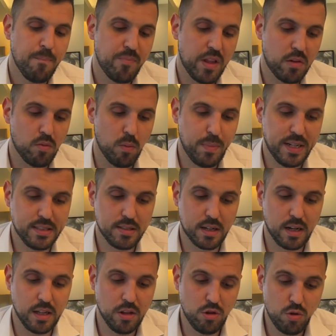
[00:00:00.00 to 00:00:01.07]
that will
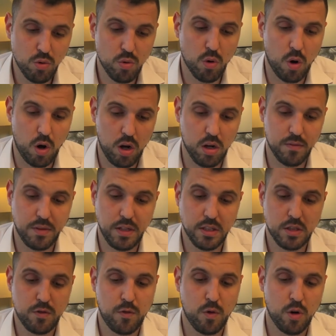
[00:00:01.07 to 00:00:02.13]
basically do all of
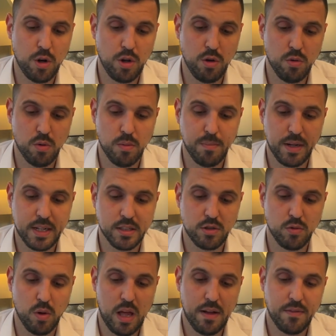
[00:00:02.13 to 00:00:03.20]
this for you, because
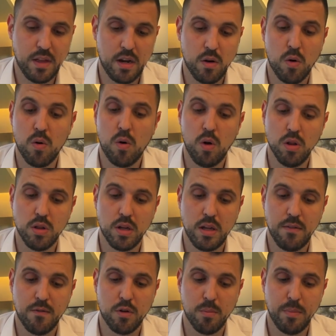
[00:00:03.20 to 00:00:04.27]
you will have then all the
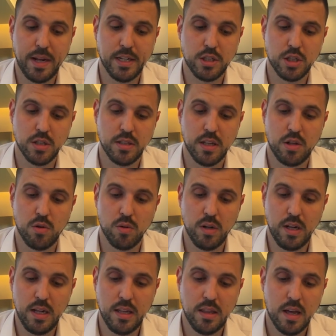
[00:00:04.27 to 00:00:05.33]
information that you
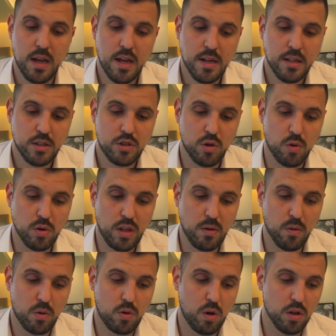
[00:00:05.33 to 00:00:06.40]
need. So they
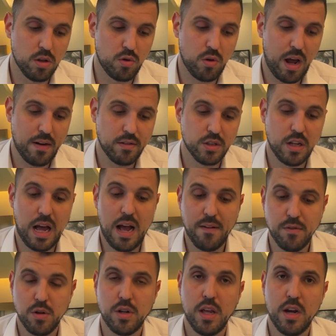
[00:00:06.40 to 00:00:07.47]
will call the drivers
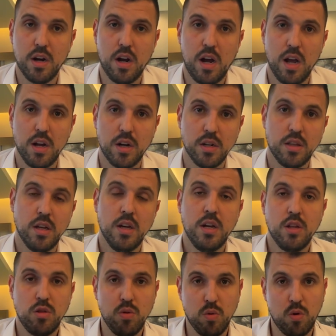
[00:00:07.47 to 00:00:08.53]
after they are hired
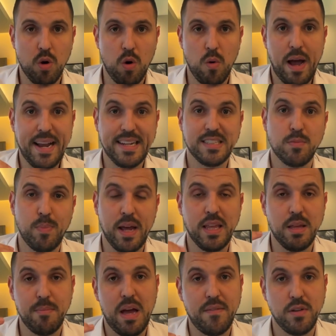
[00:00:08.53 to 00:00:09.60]
to go and
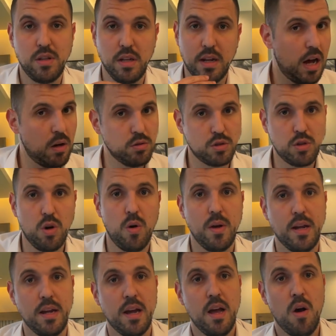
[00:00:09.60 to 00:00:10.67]
explain them everything, how it's
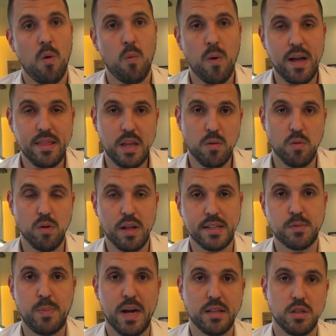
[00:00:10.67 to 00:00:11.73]
going, when they will
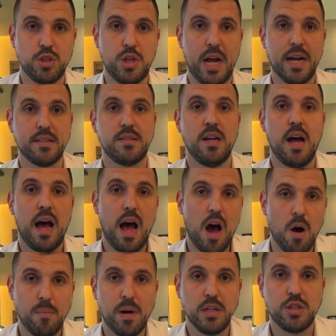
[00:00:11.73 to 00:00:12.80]
expect the checks,
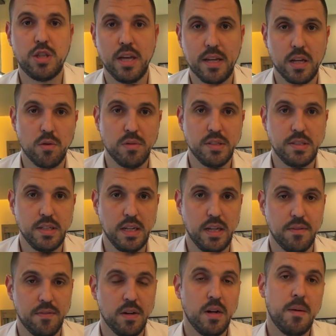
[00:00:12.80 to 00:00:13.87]
how much they can
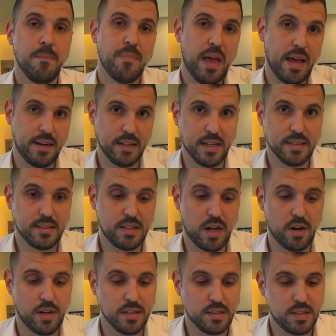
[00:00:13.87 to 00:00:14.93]
receive, and
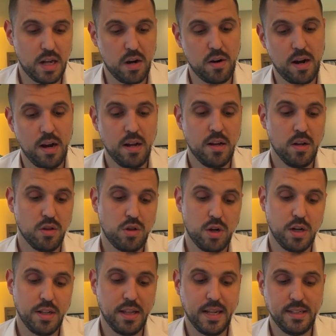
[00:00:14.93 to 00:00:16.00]
etc., etc.
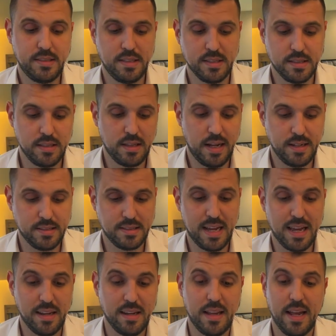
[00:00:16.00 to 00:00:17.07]
30 days, 60 days,
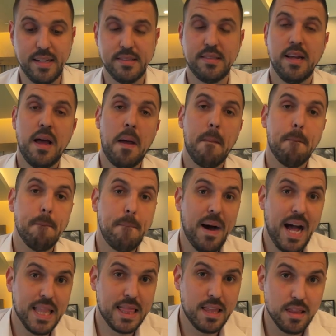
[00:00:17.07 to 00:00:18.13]
90 days.
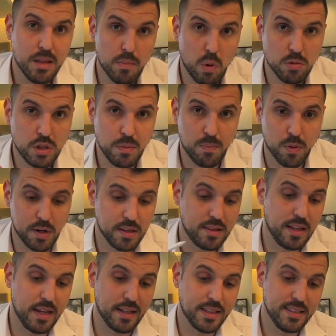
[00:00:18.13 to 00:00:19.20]
But the most important
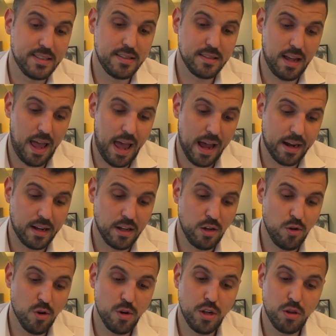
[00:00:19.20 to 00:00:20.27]
thing, this is a hack.
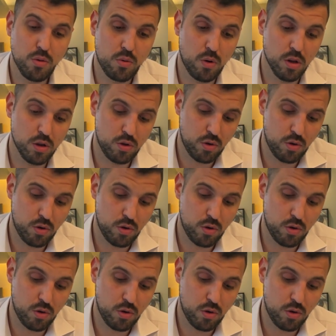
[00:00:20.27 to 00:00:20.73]
You don't need to call the